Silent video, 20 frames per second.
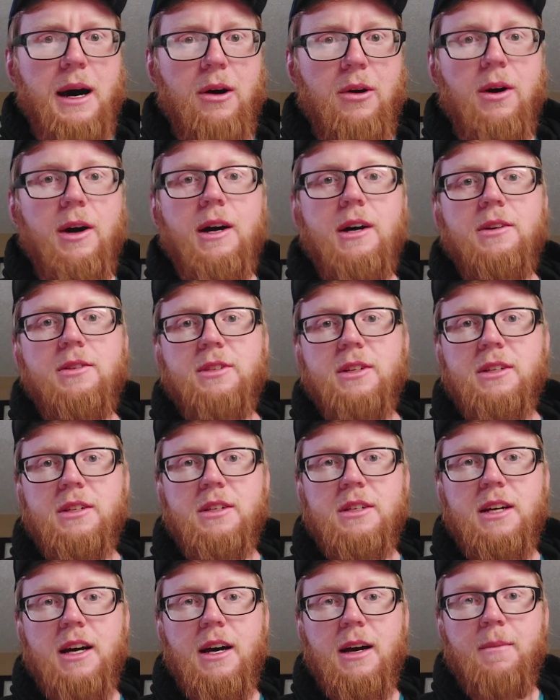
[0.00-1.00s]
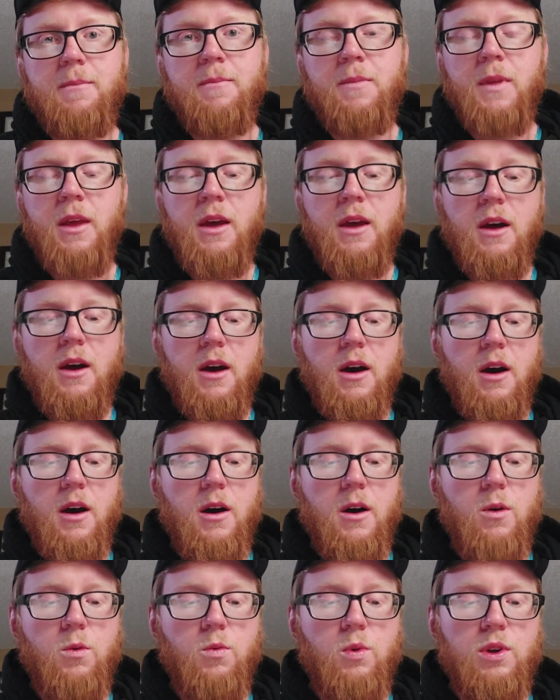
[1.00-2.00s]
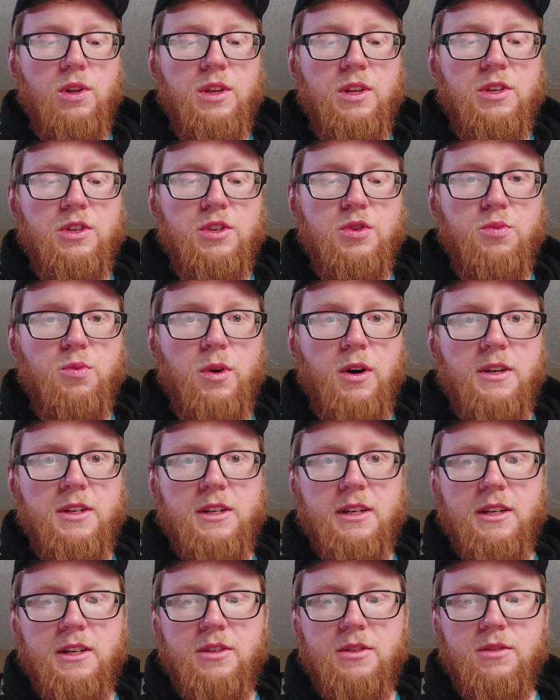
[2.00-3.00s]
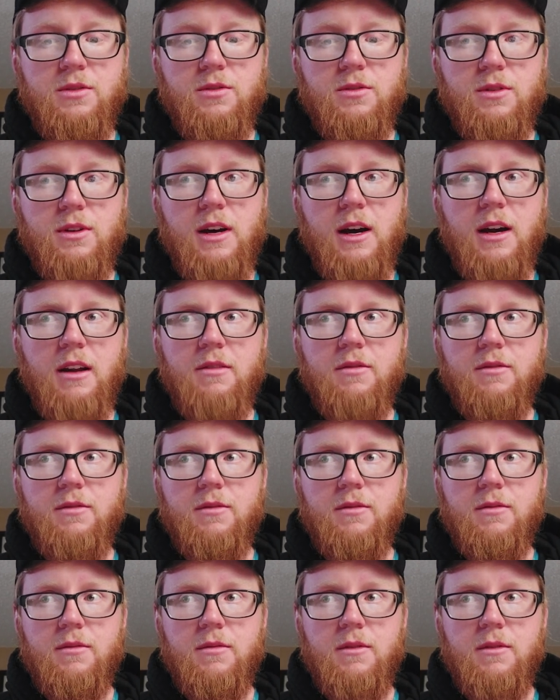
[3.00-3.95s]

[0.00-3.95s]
powerhouse at the time, uh, really just wanting to kind of